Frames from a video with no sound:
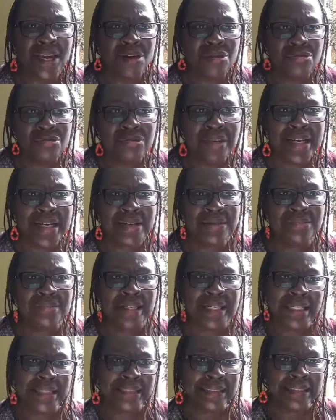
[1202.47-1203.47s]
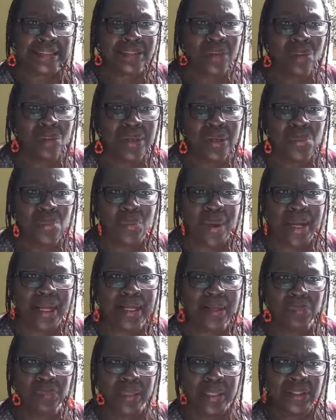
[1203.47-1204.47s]
Really, really, is this the only way
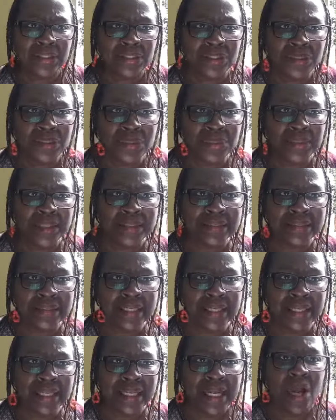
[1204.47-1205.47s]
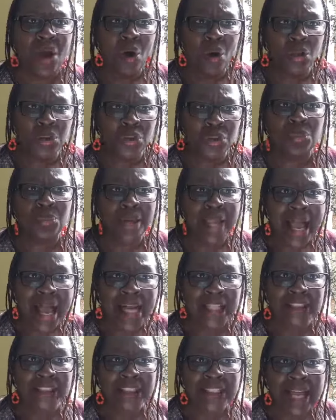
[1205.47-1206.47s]
that we could do this thing? Or do we
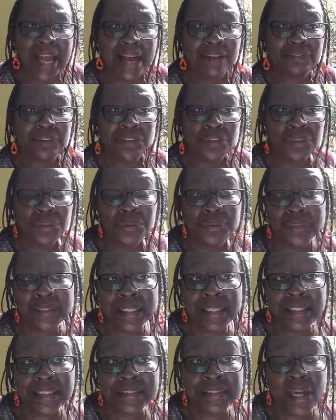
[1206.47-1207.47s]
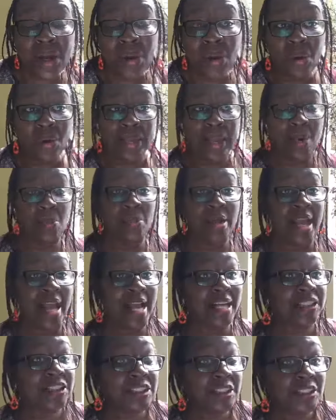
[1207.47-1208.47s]
actually have to do this? Or can we
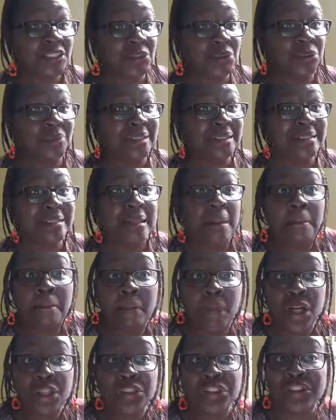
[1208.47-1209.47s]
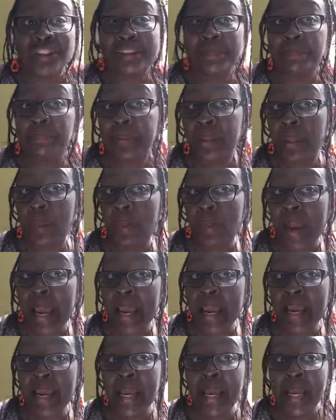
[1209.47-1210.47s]
actually do this in a much simpler
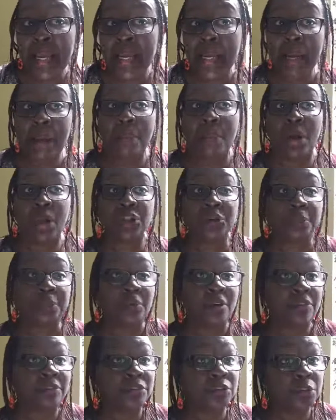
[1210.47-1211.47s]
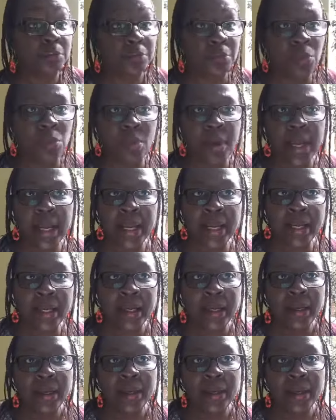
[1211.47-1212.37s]
way, in a much profitable way?